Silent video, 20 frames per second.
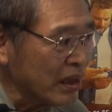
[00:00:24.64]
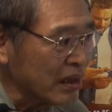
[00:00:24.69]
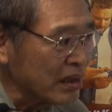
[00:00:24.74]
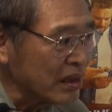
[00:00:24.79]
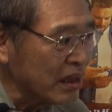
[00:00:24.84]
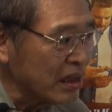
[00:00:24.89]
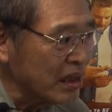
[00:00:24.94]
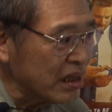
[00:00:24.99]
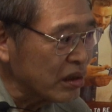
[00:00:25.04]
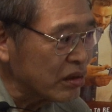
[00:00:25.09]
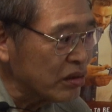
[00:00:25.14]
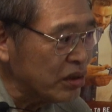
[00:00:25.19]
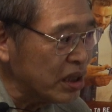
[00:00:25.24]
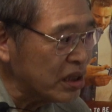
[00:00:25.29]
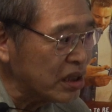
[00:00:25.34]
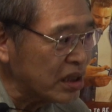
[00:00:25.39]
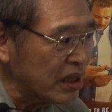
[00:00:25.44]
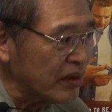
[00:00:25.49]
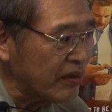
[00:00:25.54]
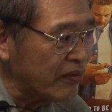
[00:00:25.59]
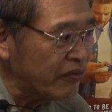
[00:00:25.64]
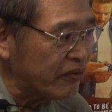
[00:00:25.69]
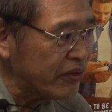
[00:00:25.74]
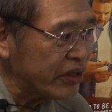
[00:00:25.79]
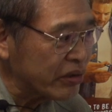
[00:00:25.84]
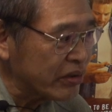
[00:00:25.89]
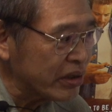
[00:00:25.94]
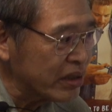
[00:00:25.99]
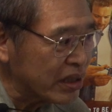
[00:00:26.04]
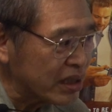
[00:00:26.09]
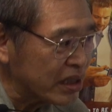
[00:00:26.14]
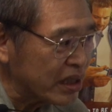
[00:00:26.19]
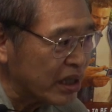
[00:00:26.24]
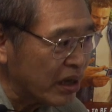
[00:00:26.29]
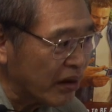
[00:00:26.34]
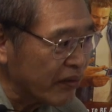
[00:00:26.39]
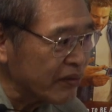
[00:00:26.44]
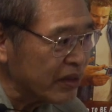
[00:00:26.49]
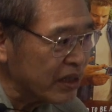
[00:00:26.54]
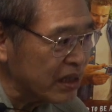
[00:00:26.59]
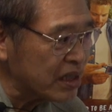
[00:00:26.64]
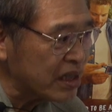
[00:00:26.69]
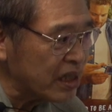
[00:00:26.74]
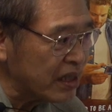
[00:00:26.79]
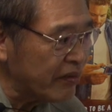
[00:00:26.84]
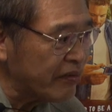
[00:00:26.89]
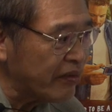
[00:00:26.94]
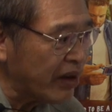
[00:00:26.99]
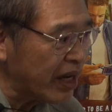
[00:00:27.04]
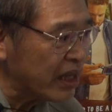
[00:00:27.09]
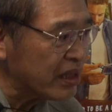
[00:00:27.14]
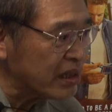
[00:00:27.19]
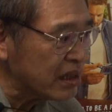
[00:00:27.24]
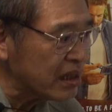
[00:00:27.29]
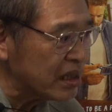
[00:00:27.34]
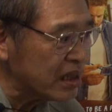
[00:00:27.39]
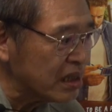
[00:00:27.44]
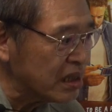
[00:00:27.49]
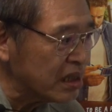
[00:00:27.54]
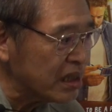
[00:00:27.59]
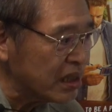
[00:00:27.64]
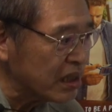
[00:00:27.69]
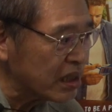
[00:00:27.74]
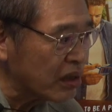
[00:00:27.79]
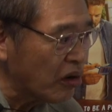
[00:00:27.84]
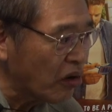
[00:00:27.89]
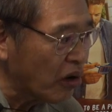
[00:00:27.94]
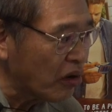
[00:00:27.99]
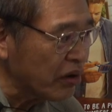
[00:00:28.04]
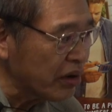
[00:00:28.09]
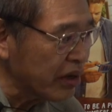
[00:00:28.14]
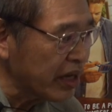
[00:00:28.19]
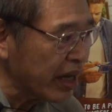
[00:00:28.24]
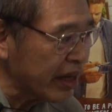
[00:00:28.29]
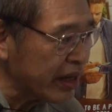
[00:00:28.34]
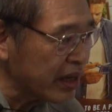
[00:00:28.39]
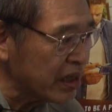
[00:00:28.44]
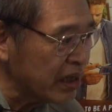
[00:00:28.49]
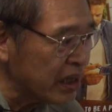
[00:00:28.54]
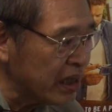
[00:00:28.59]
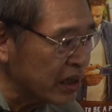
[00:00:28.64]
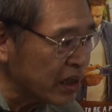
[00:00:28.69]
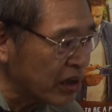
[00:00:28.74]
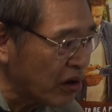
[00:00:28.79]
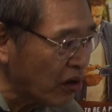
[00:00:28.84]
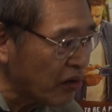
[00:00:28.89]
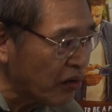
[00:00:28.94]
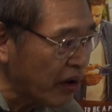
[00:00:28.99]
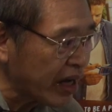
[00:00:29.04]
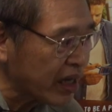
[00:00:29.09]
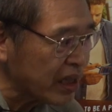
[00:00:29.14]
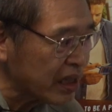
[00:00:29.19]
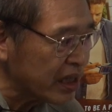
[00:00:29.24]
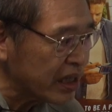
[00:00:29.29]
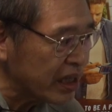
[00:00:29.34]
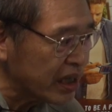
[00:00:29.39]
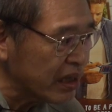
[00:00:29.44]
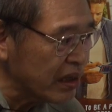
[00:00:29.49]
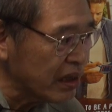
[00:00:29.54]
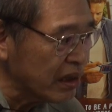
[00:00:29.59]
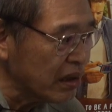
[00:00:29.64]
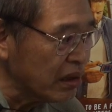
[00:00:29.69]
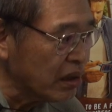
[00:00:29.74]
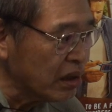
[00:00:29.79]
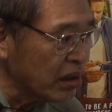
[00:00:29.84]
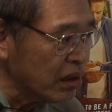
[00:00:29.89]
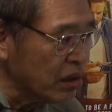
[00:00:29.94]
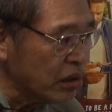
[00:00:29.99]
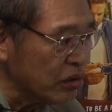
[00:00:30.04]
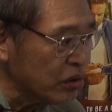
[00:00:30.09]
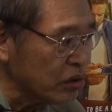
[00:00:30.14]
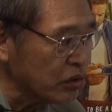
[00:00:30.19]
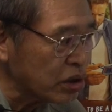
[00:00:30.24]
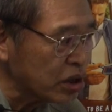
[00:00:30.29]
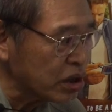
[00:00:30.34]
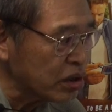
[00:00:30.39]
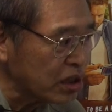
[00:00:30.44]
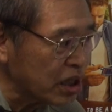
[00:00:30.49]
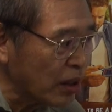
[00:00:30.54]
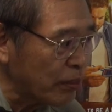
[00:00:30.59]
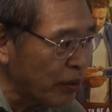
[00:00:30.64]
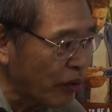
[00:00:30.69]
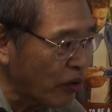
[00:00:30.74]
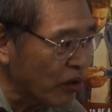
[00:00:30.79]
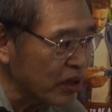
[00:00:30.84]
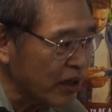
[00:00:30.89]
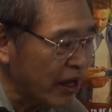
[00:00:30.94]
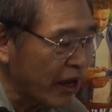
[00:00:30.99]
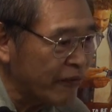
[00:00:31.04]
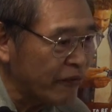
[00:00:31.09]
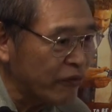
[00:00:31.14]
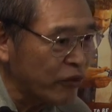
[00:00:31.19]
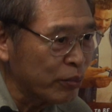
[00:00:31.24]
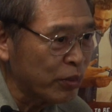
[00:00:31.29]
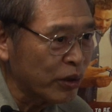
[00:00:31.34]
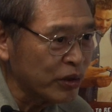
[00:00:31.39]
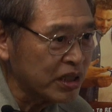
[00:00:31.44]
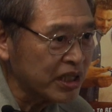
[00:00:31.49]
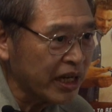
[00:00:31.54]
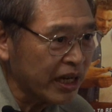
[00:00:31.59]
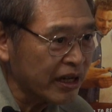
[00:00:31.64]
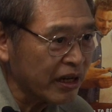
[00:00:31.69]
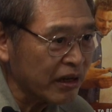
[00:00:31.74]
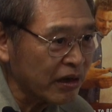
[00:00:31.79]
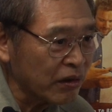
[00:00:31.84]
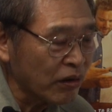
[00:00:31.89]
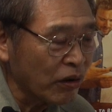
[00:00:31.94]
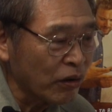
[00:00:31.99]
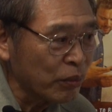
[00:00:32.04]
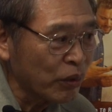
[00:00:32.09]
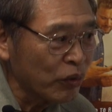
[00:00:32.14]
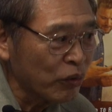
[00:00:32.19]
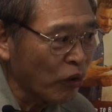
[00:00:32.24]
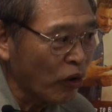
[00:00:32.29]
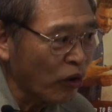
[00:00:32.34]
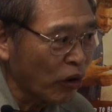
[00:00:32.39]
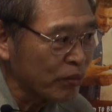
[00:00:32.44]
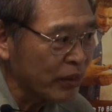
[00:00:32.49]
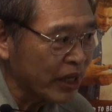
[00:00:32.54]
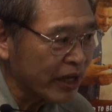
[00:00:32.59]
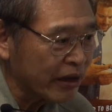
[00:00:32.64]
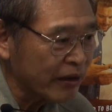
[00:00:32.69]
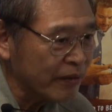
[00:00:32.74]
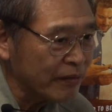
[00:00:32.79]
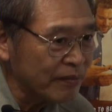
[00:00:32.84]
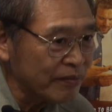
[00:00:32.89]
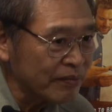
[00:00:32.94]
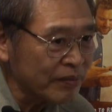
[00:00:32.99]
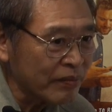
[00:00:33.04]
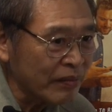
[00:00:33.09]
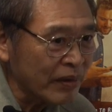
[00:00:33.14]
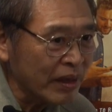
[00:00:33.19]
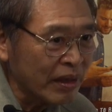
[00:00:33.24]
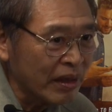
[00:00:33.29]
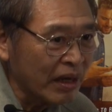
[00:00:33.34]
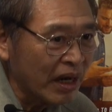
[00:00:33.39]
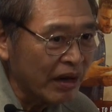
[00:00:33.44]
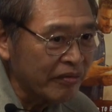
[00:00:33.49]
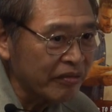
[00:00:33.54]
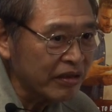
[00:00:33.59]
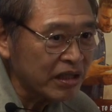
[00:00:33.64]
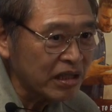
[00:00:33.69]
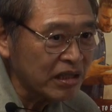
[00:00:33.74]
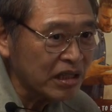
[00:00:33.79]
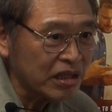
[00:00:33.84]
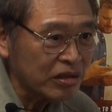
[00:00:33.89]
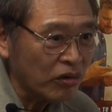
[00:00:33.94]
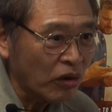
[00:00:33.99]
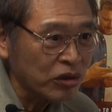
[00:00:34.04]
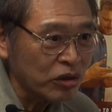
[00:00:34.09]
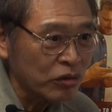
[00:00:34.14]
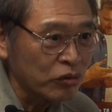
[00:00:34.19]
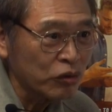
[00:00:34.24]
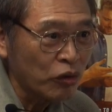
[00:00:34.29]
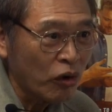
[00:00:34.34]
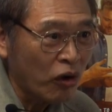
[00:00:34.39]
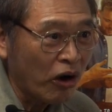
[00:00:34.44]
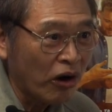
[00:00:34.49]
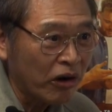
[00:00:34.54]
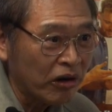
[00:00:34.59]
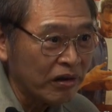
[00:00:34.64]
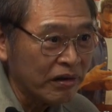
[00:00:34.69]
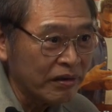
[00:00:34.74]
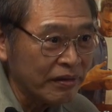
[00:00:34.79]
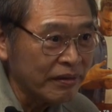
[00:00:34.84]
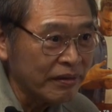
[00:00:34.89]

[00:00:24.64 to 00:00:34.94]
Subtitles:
The increase in frequency of these events is incorrectly used to support anthropogenic global warming. I think this is also wrong.